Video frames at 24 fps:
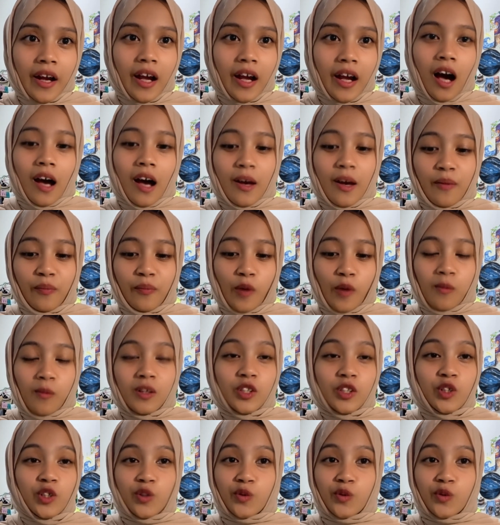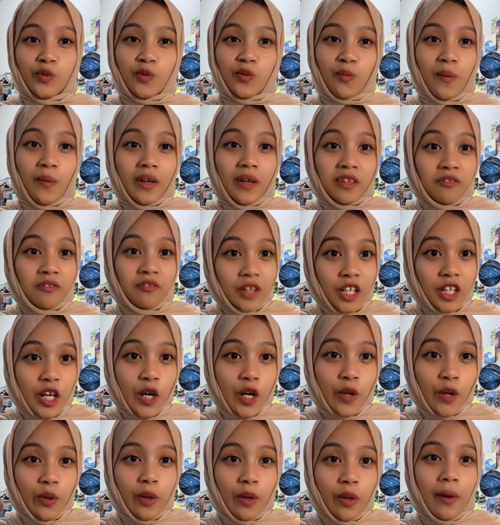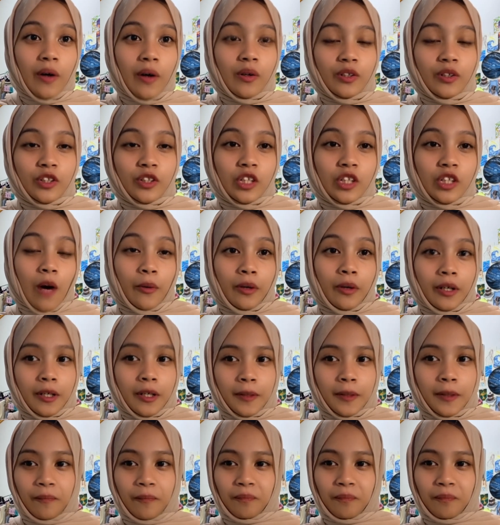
I promise to make a video about our